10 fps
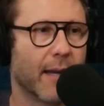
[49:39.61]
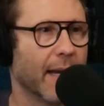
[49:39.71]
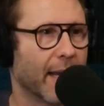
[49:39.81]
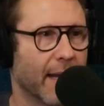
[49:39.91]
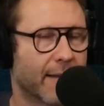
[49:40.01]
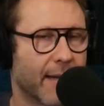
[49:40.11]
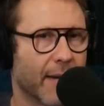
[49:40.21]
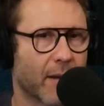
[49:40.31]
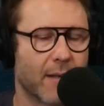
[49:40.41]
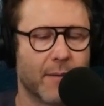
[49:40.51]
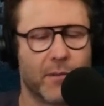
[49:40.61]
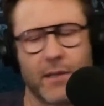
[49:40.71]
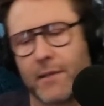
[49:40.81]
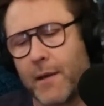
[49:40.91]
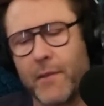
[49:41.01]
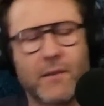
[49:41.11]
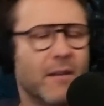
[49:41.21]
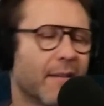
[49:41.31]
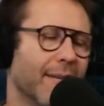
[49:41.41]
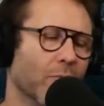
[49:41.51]
kind of get it together. Cause it was just, I mean,
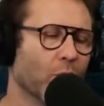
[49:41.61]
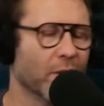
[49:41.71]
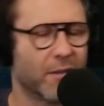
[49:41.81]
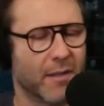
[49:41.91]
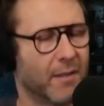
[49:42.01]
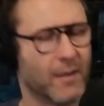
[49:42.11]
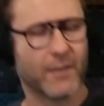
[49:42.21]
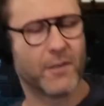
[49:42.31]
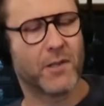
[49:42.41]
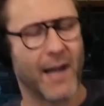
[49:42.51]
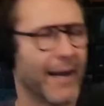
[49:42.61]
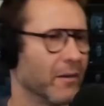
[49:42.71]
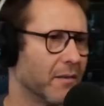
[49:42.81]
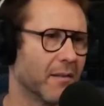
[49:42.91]
there's nothing worse than a child